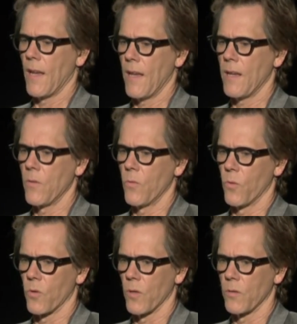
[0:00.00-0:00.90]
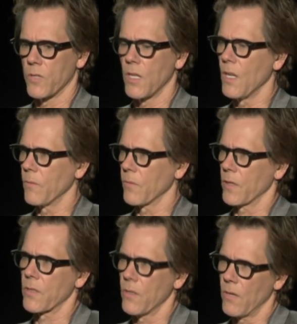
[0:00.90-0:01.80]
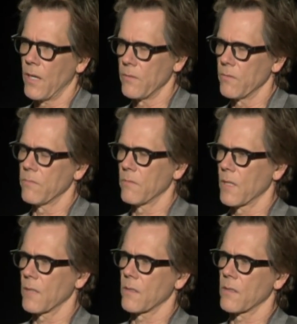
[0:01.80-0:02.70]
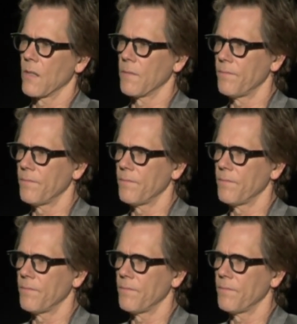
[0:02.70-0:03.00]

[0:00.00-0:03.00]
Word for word: "Hey, we're a team. Let's go out and get this done."